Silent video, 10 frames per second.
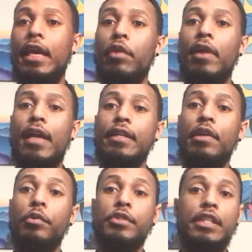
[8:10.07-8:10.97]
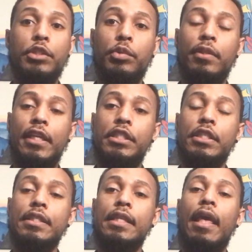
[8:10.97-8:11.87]
interacting, or sexual
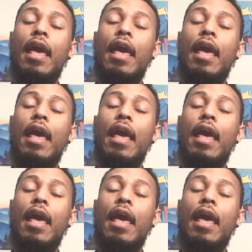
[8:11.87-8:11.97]
relations,